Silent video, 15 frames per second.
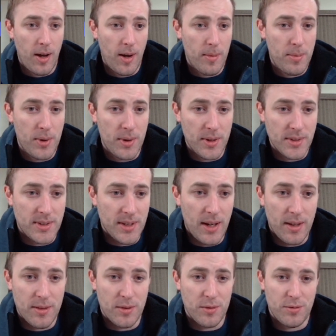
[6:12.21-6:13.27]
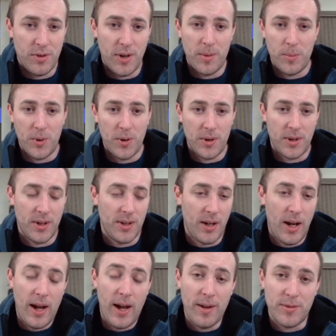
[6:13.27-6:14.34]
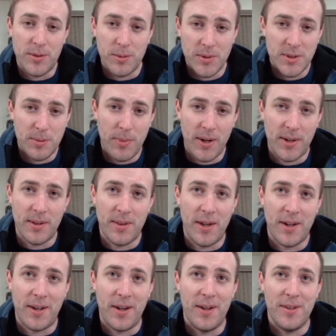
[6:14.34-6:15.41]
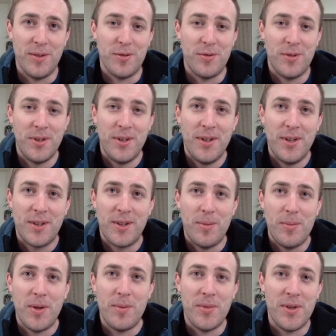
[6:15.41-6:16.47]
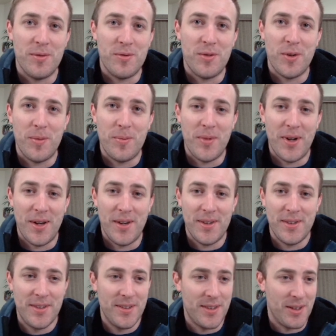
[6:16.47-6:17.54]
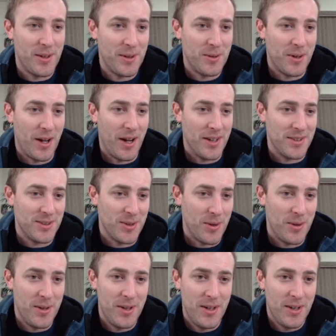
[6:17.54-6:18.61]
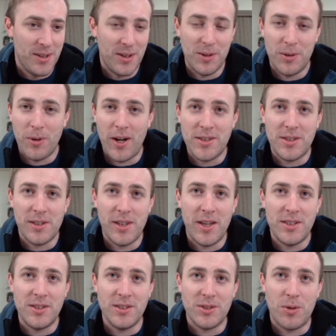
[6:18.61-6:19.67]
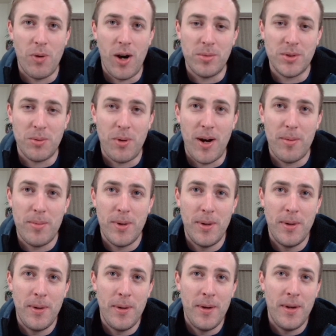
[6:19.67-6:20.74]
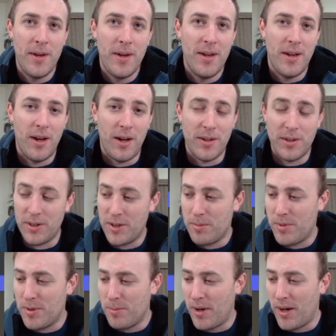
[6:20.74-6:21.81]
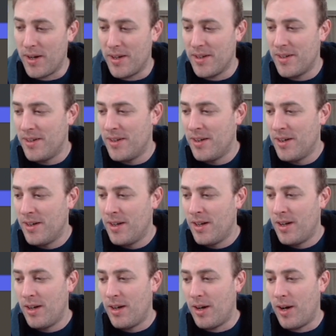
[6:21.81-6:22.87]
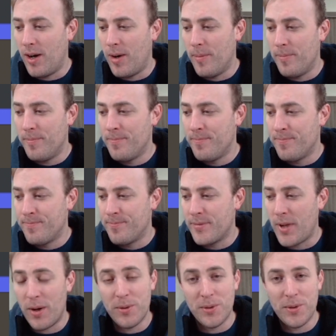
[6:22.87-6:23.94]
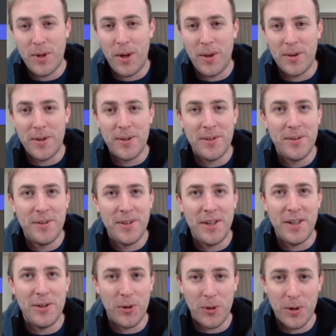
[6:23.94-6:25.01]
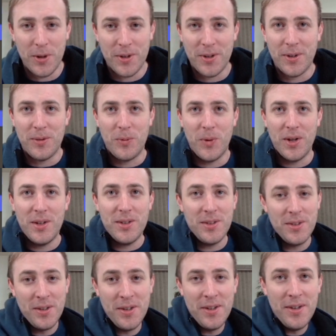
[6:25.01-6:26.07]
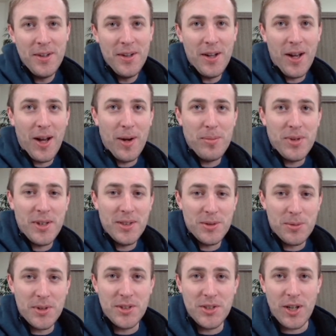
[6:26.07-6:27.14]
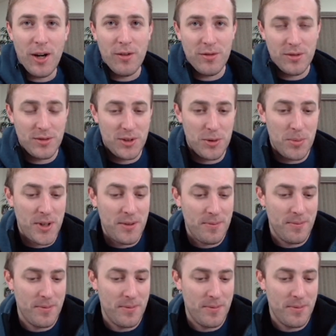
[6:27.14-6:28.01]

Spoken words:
putting together a framework. And I have to respect that kind of commitment from the little guy. So congratulations, GwapSwap. You're going to be my $100 in Erg winner. Please reach out to me,